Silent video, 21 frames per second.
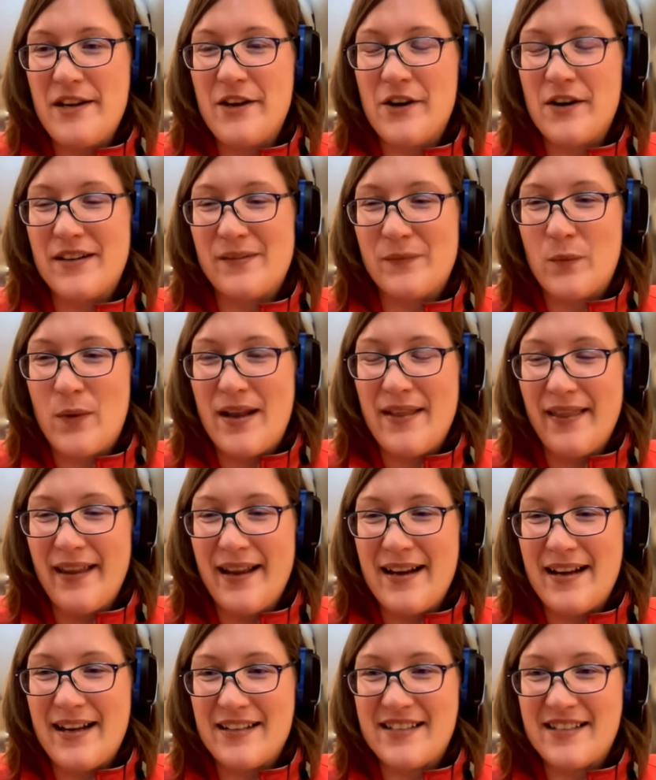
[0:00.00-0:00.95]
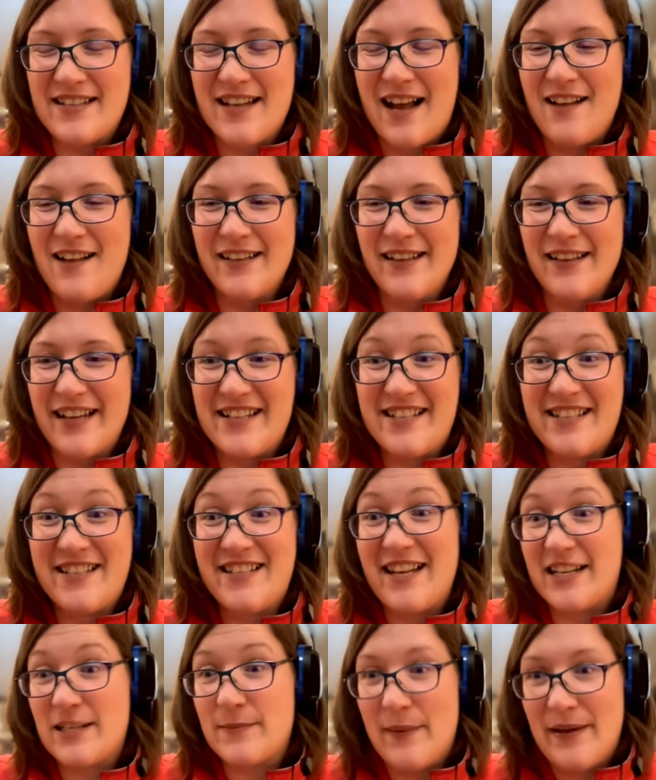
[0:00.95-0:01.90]
year it went like a solid like
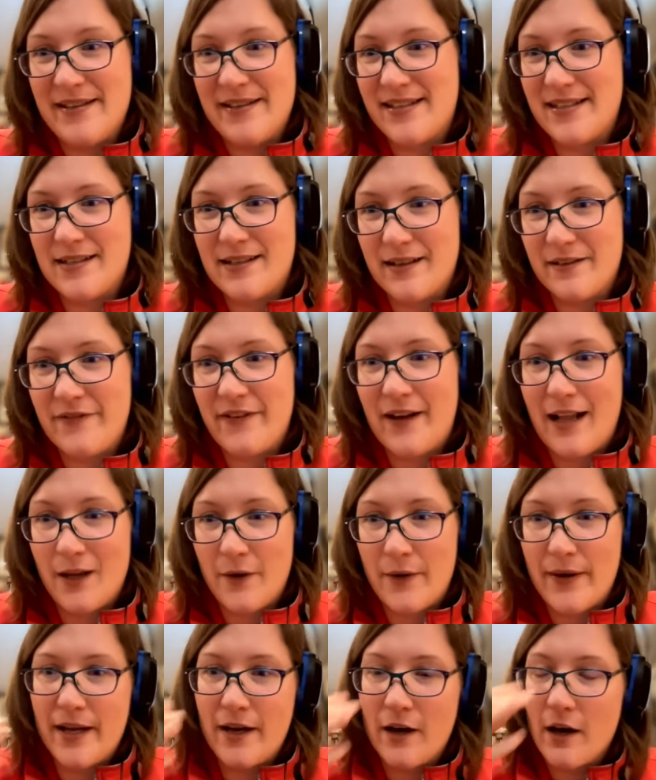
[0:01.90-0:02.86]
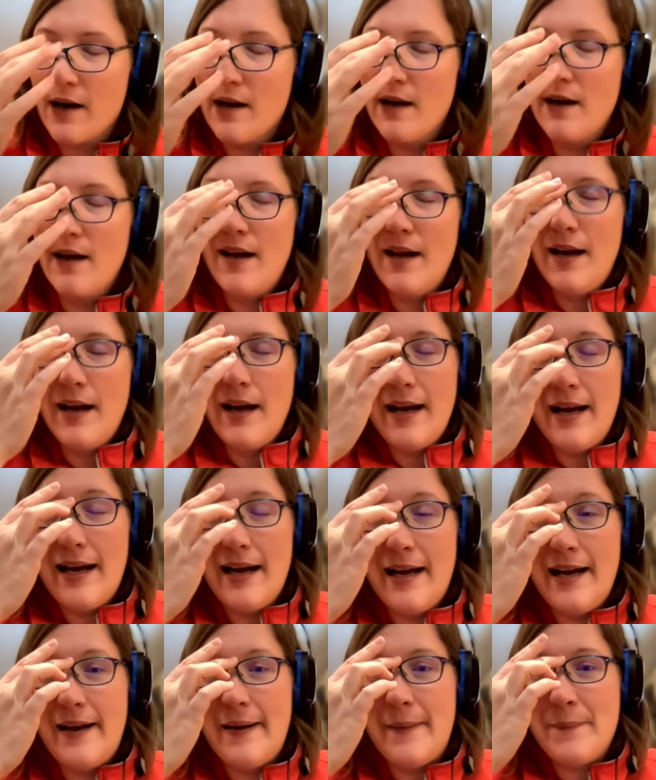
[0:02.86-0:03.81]
6 months into the following year.
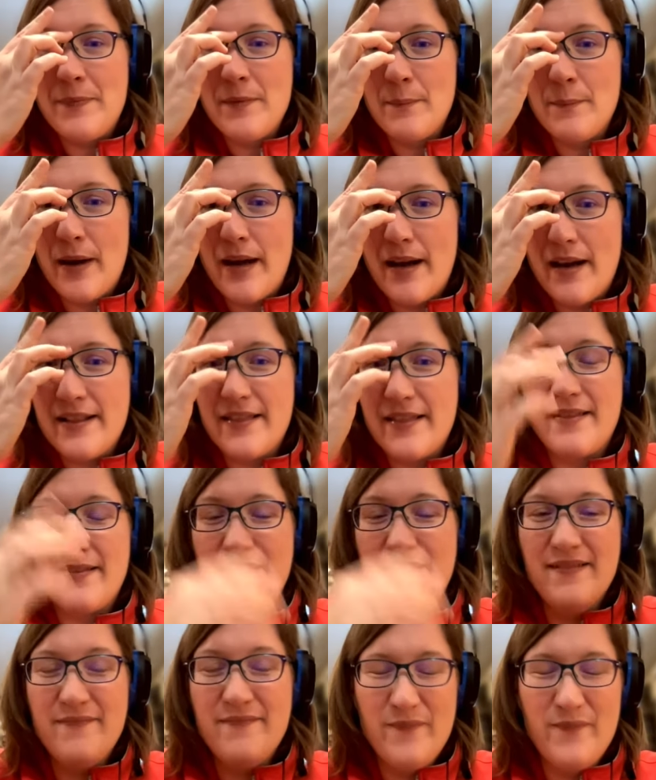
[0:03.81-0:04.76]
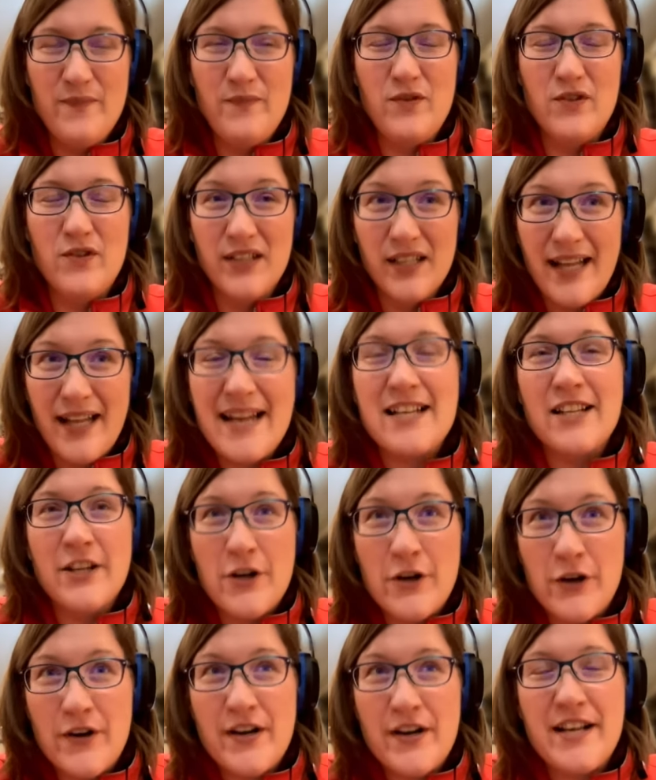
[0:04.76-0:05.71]
But
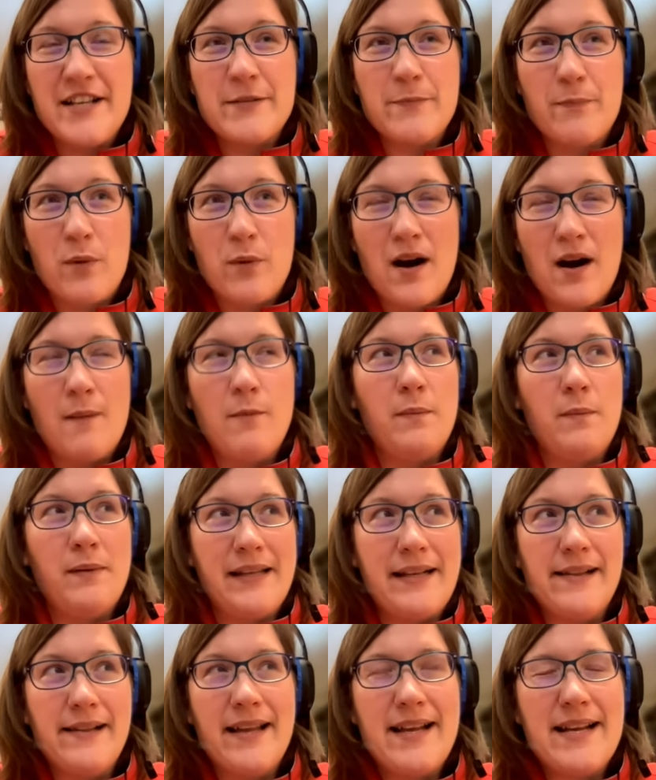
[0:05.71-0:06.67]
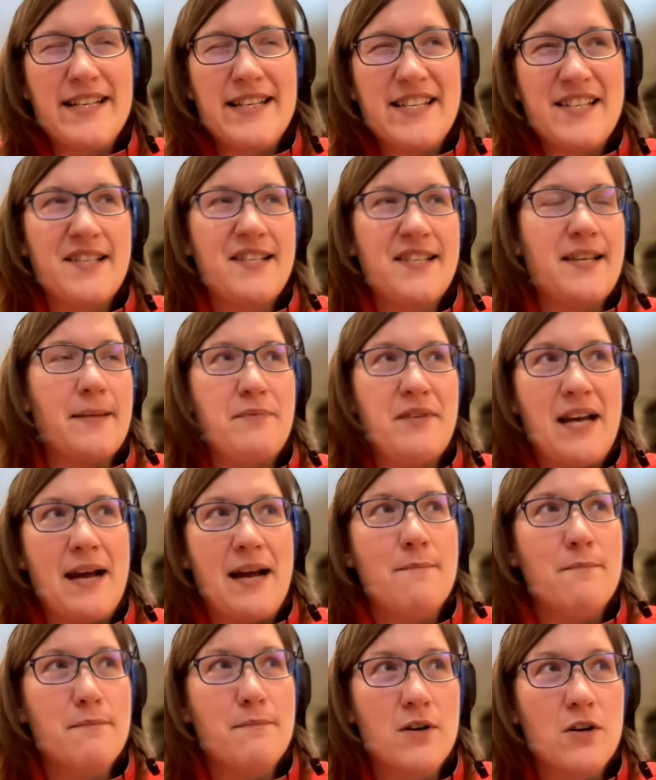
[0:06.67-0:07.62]
likelihood is probably like
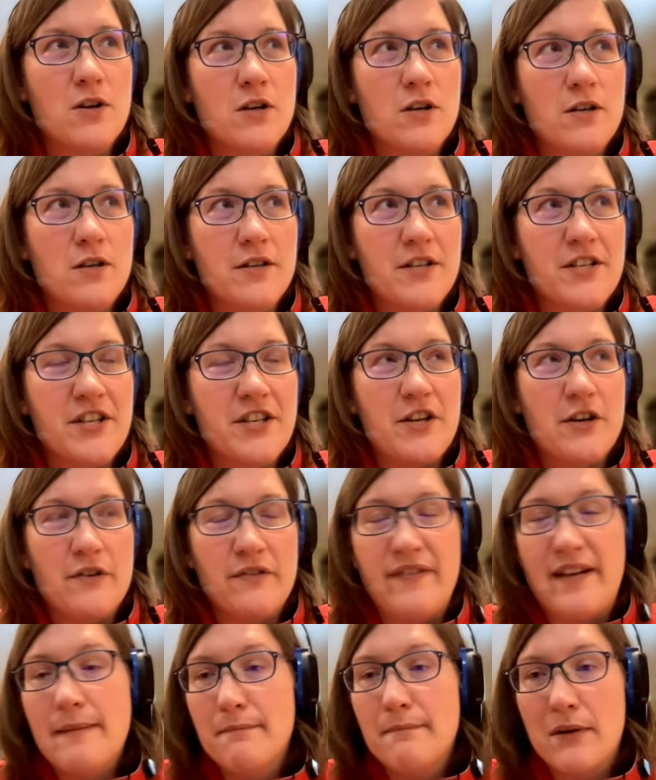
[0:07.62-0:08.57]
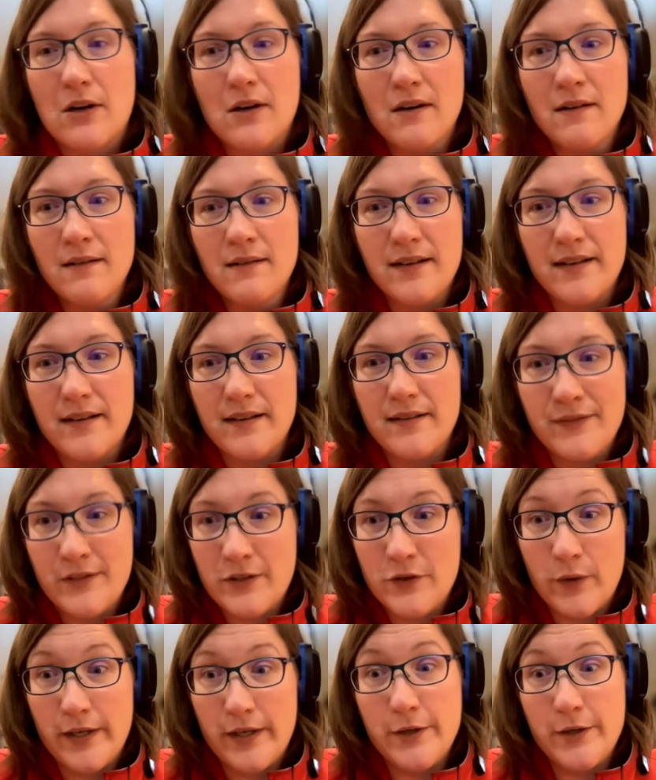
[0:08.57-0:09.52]
September to November of
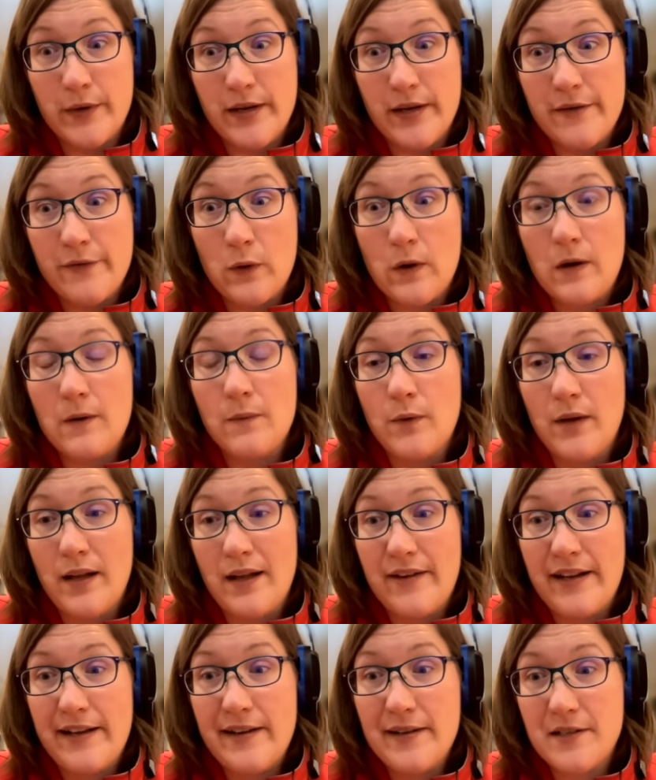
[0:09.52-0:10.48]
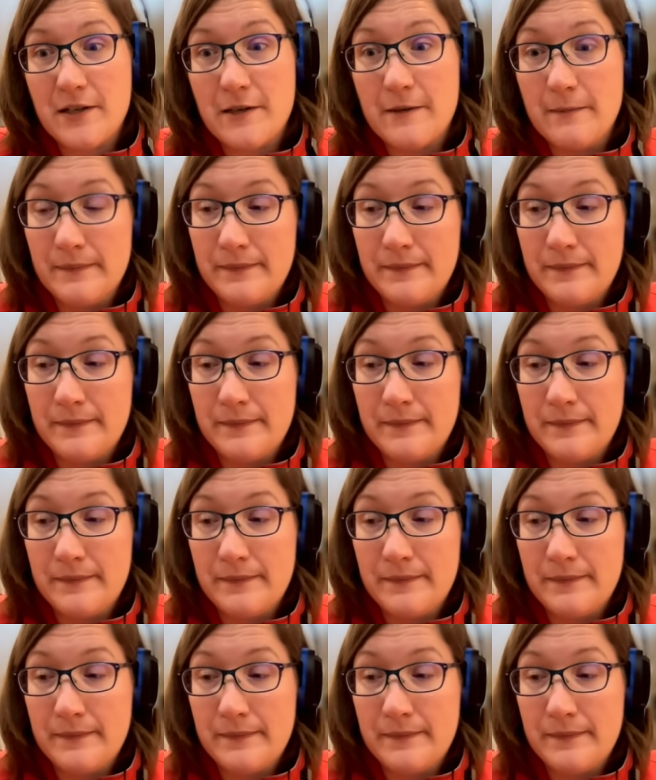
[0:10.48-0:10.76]
2024. We'll have an answer.